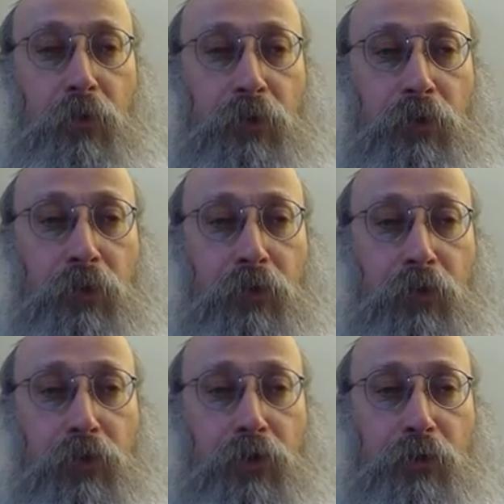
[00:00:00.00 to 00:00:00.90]

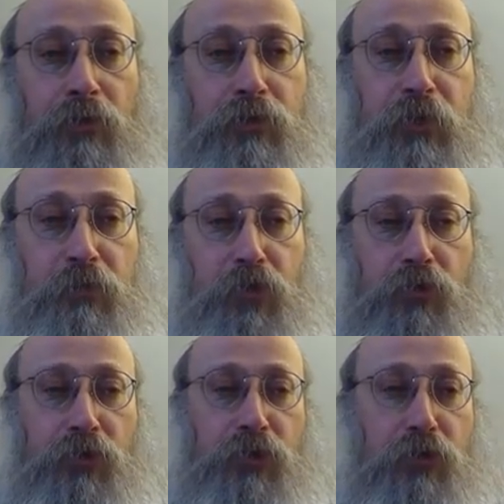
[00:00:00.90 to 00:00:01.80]
Oh, Sam, good
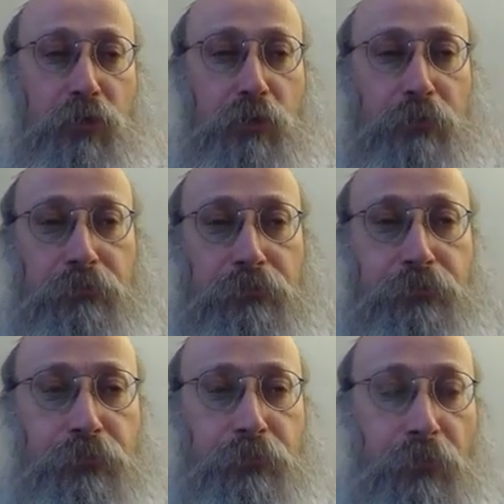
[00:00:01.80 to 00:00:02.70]
to see you.
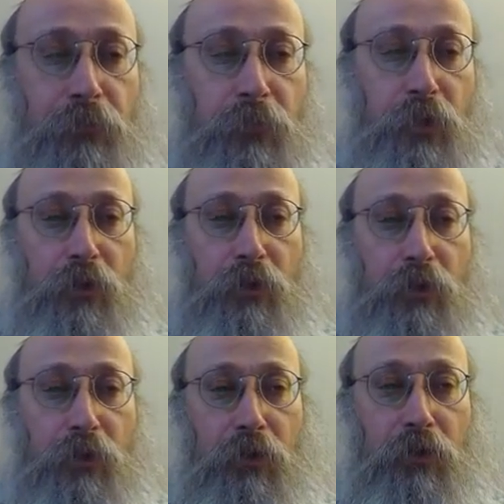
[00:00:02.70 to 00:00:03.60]

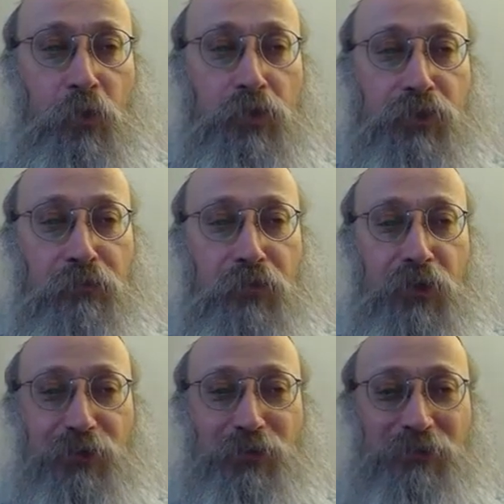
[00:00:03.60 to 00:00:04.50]
It was
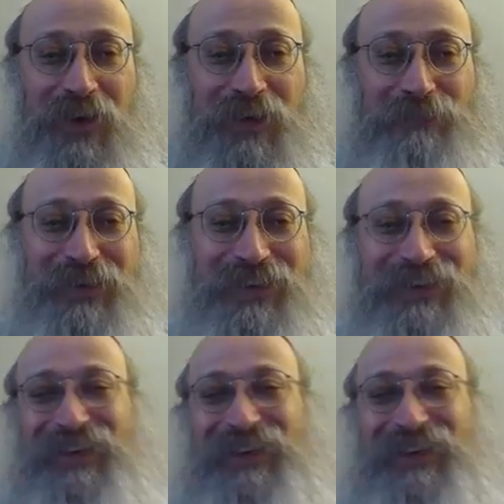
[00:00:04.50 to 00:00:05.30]
difficult to find me.